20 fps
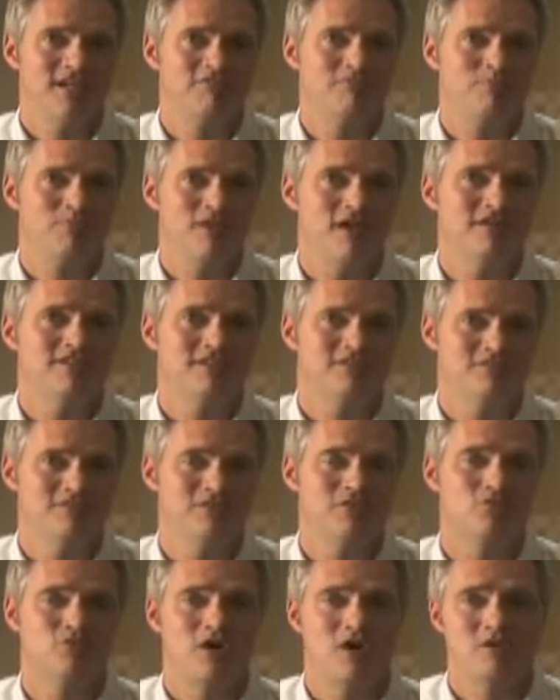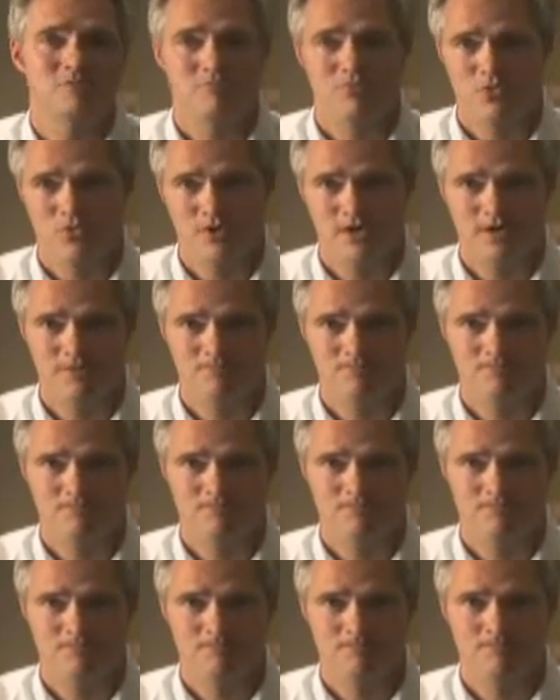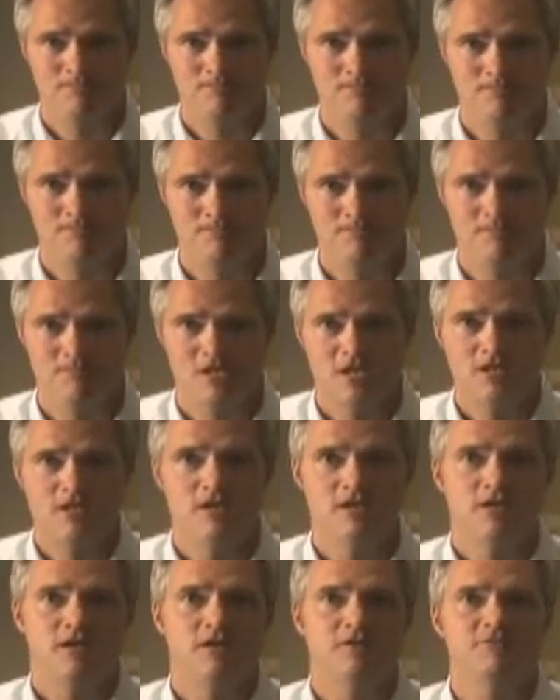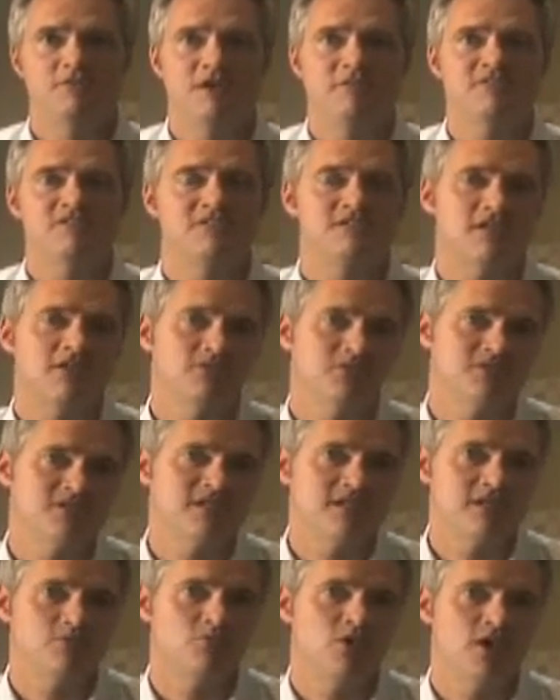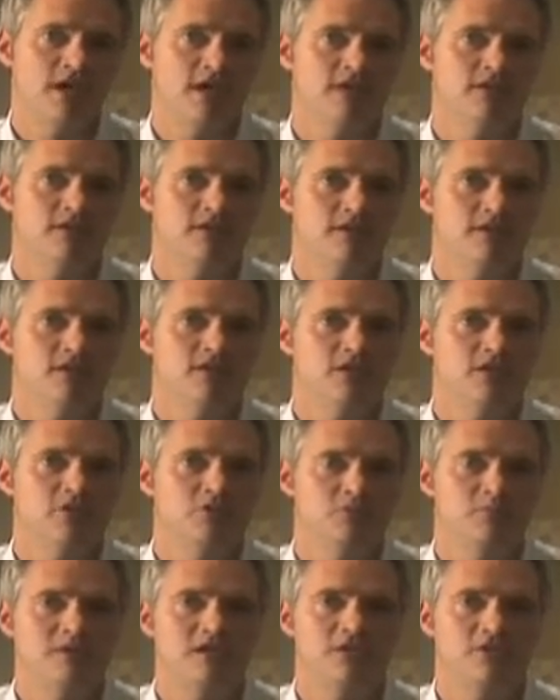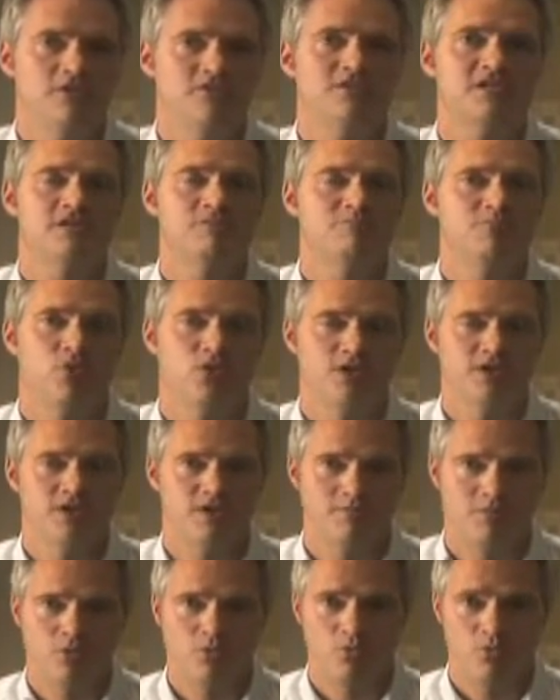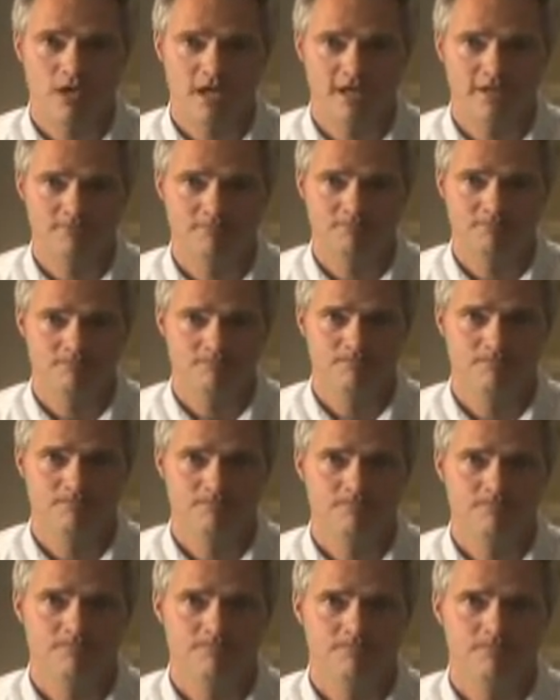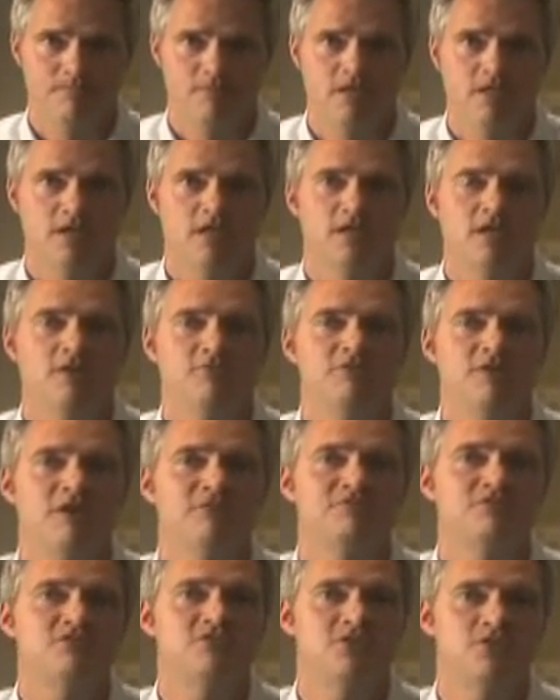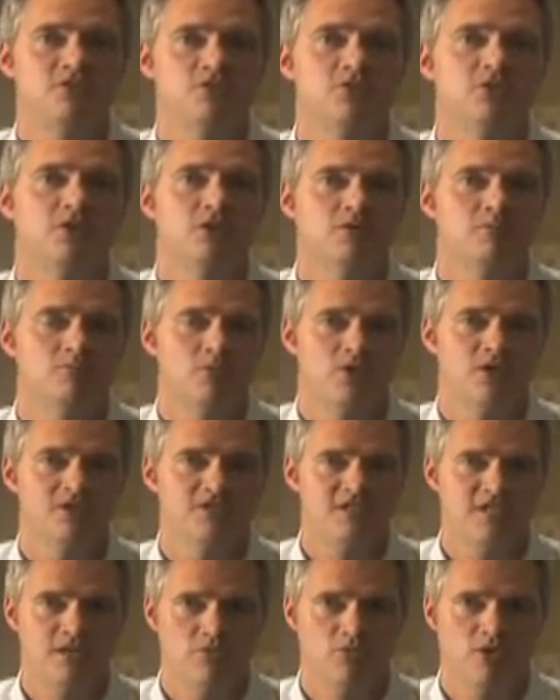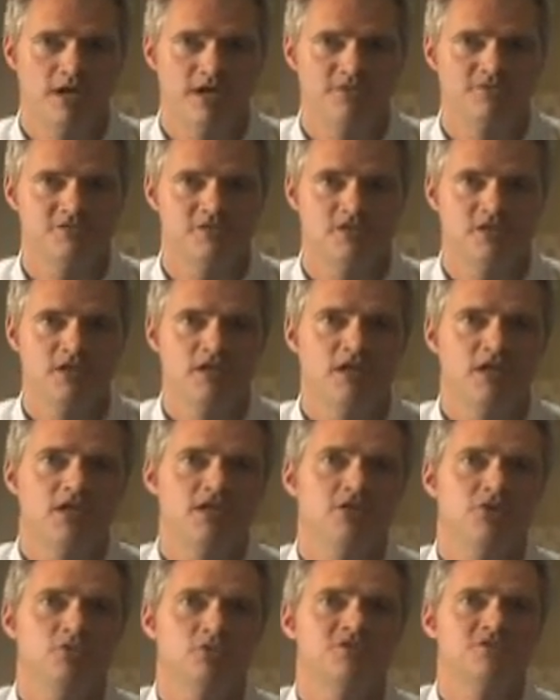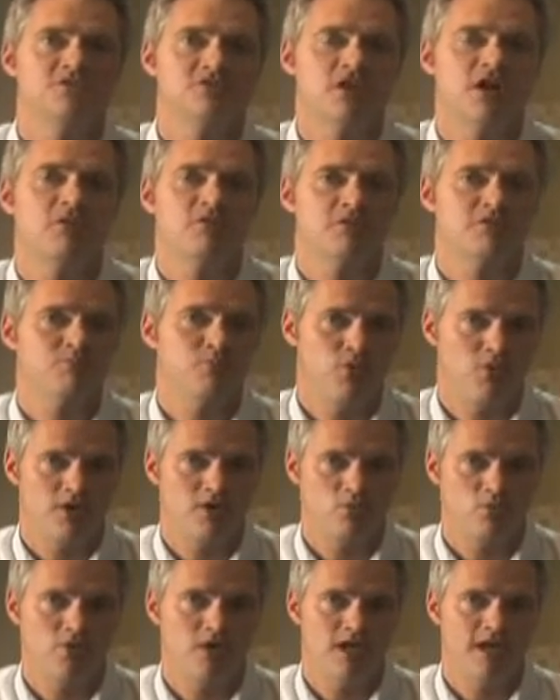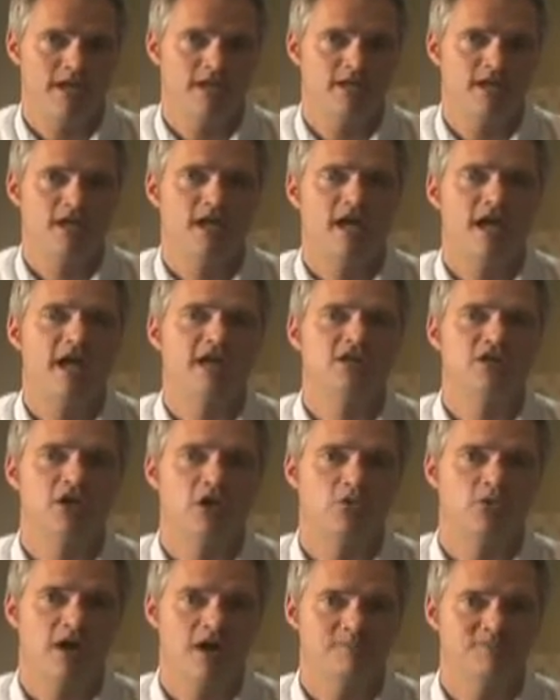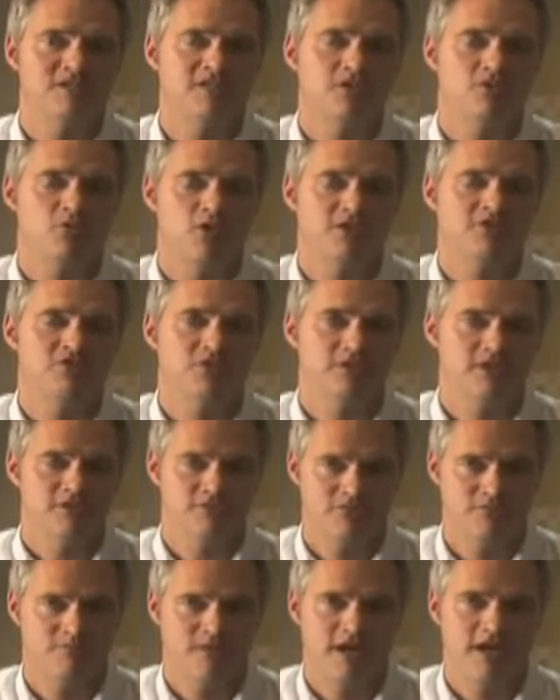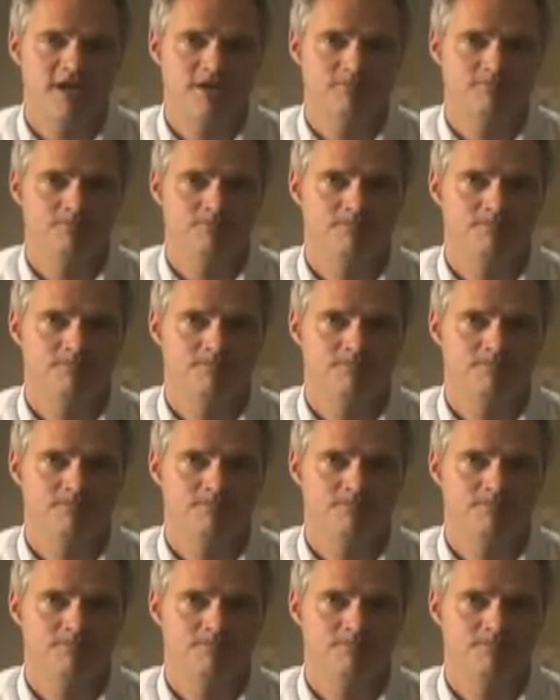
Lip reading: if plugged into the wrong port. If you have a single T1, you will be using port number 1. If you have 2 or more T1s, you will start with port 1 and go up sequentially from there.